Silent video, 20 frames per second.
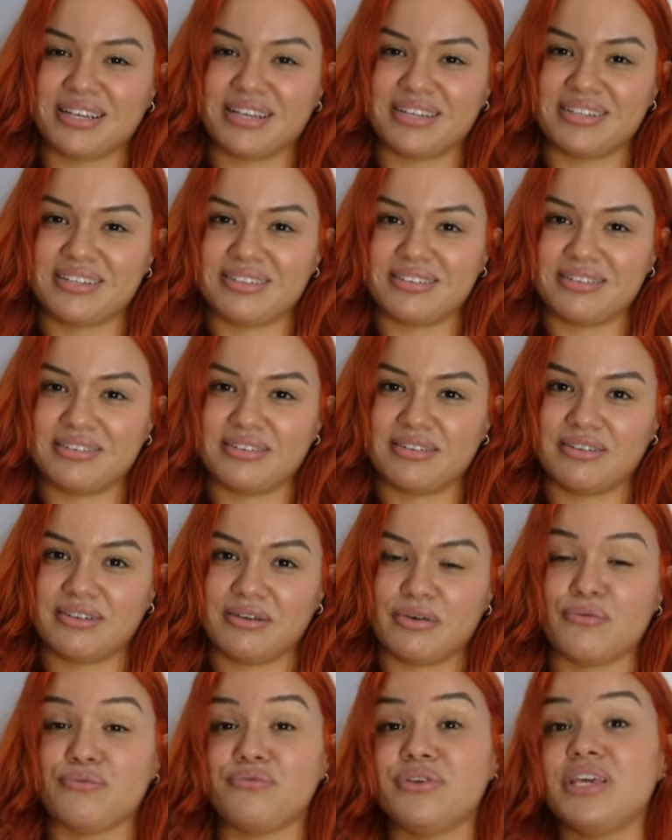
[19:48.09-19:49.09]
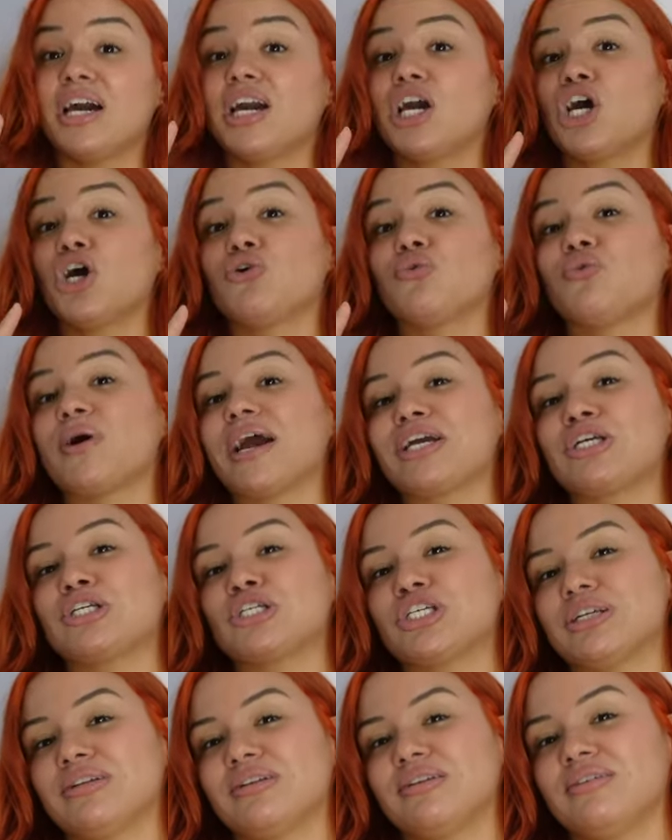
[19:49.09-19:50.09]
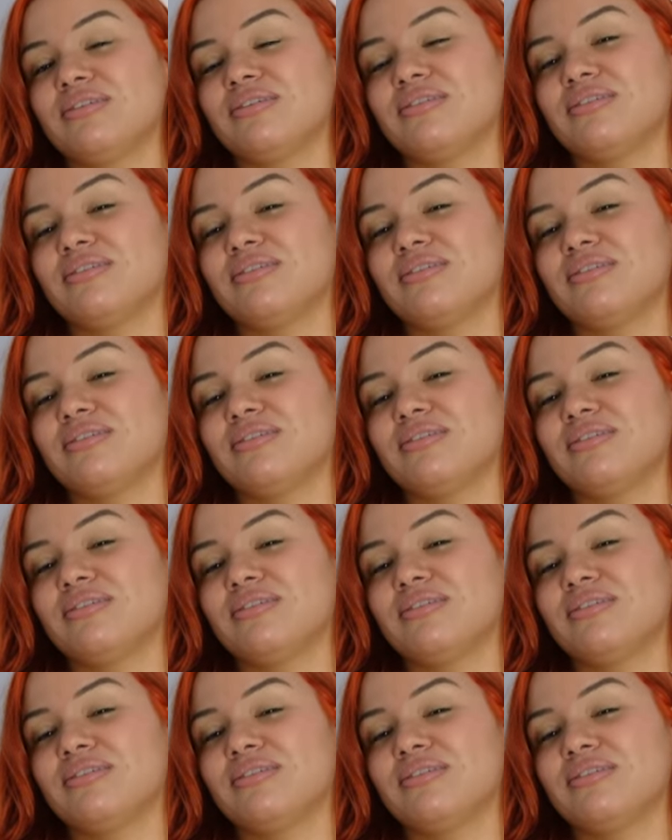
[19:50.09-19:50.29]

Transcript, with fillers: us via correction